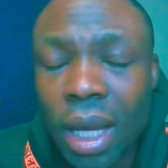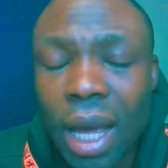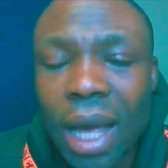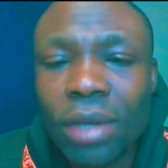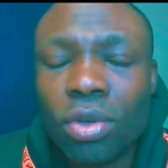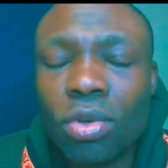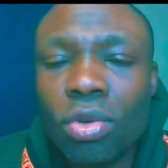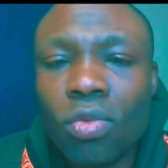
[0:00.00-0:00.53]

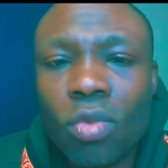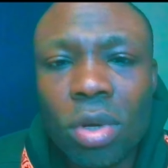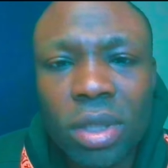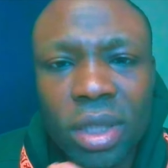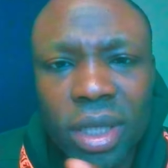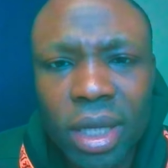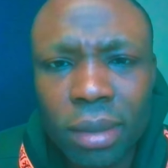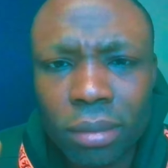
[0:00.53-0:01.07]
and you don't
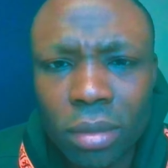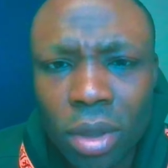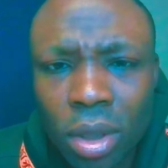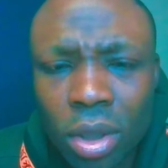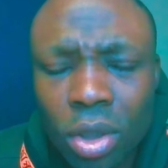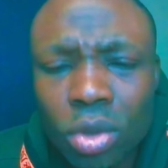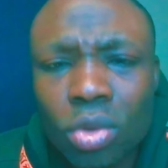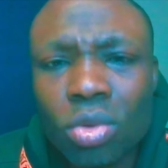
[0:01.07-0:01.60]
want them
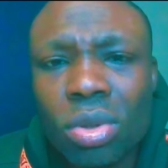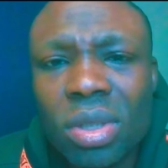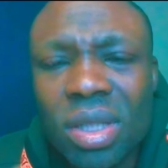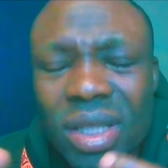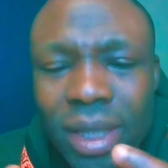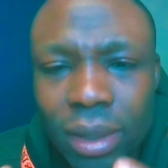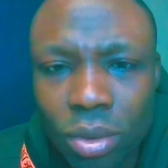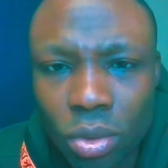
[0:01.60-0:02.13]
to
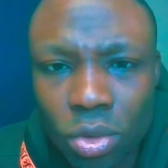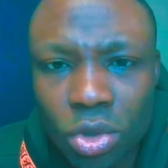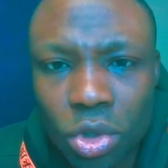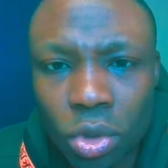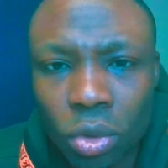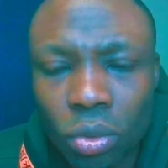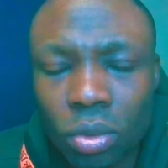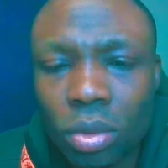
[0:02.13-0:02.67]
say no
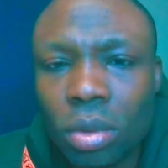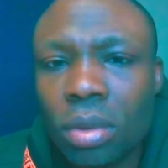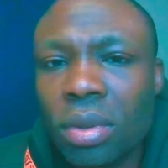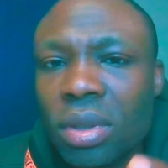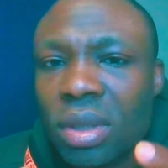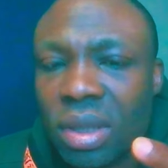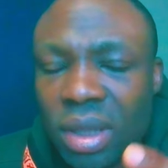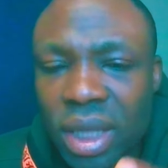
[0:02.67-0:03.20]
to you,
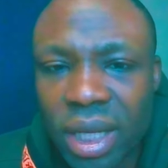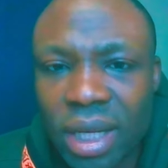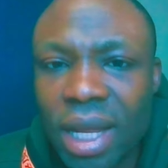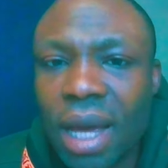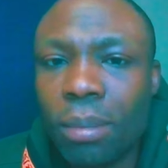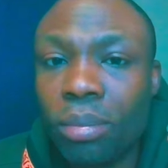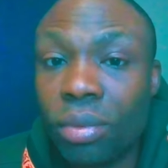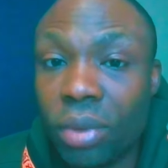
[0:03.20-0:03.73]
say
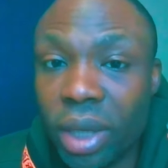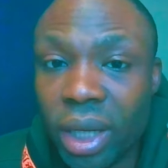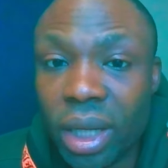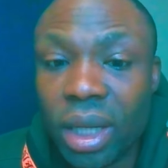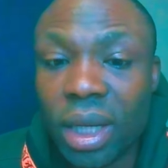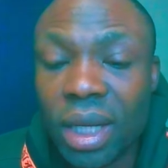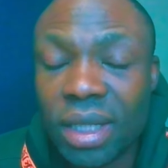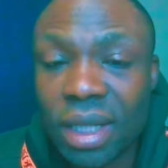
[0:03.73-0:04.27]
that
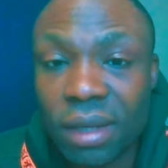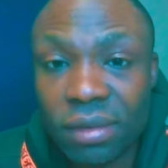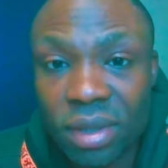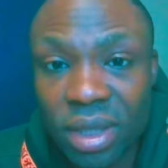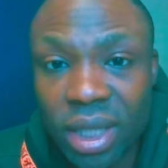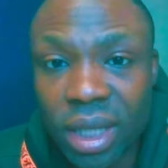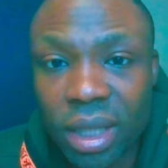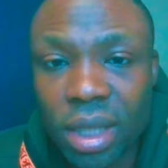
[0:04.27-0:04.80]
prayer as I've
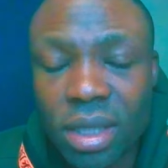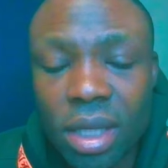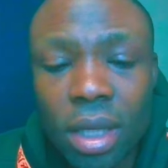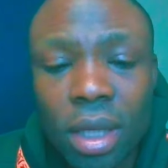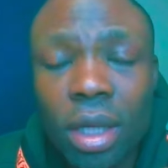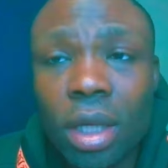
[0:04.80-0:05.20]
said it.